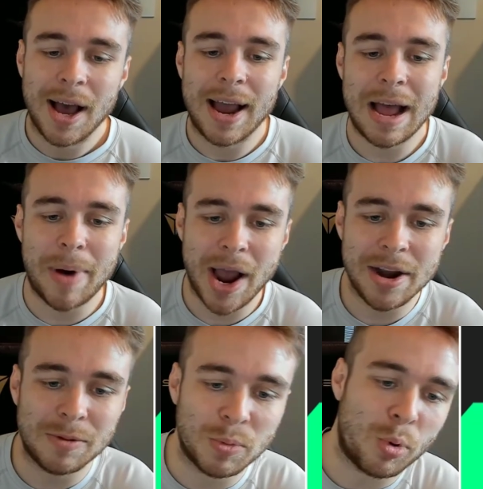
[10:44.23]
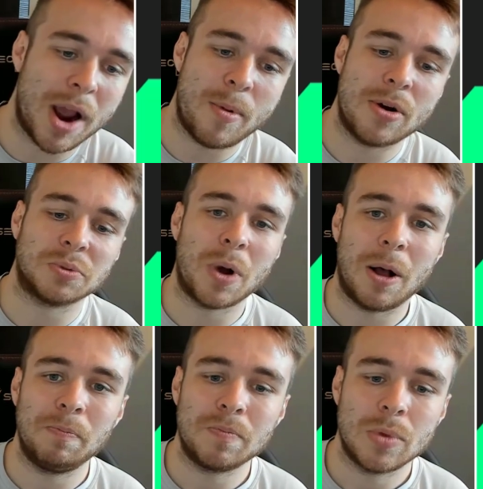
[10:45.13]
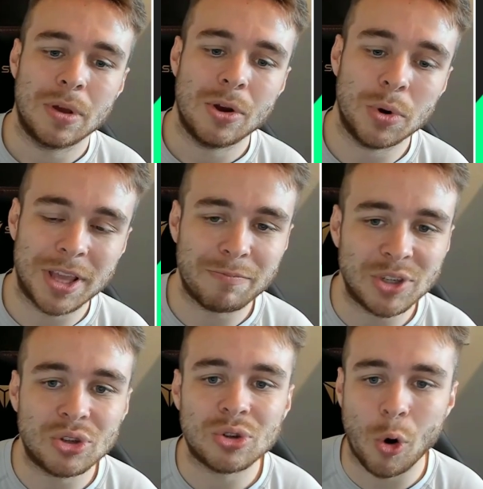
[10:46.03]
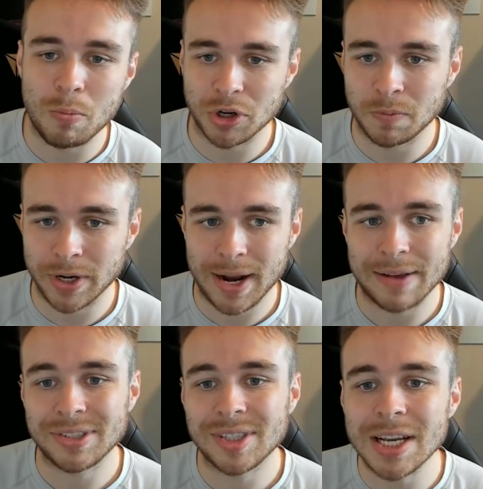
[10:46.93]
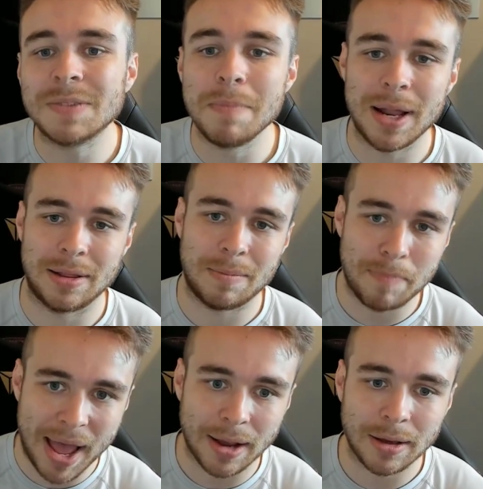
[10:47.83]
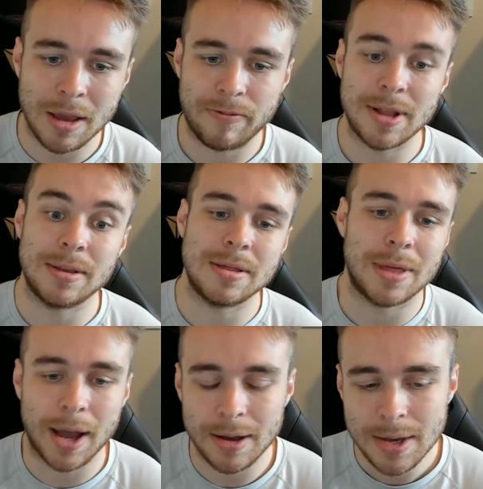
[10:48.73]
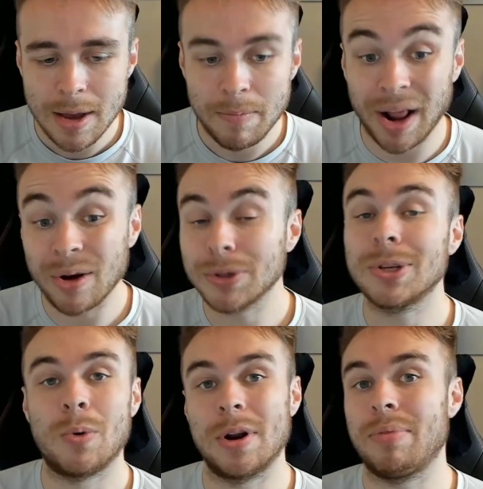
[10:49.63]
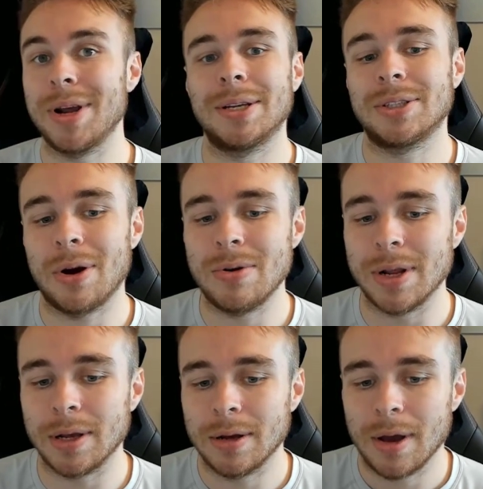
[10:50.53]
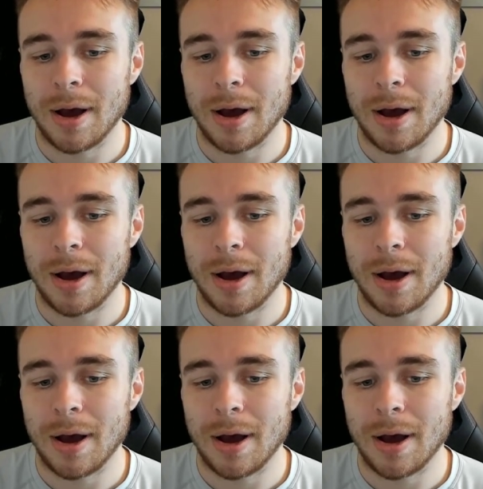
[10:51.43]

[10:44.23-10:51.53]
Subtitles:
am eyeing up Mbeumo as well, who would give me so much money. I'd have 6 mil in the bank if I did that. But I also want to bring in Tony.